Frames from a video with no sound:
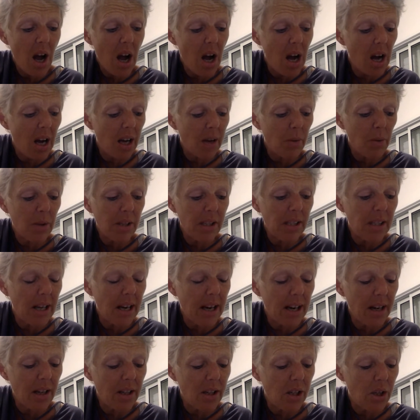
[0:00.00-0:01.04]
I was
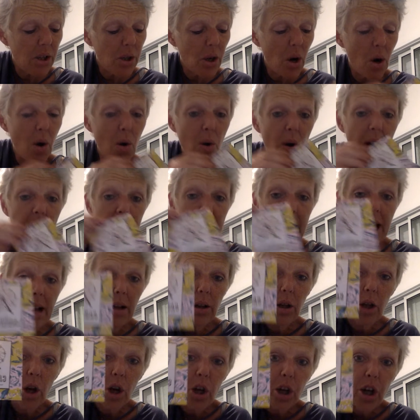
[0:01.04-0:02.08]
like so, and
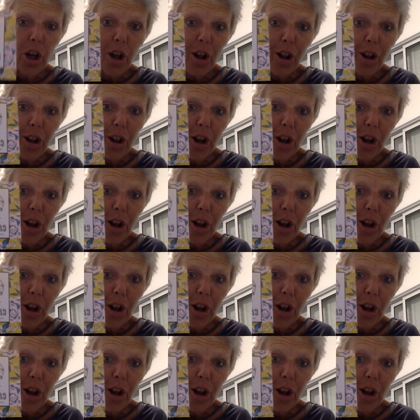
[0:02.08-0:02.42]
look.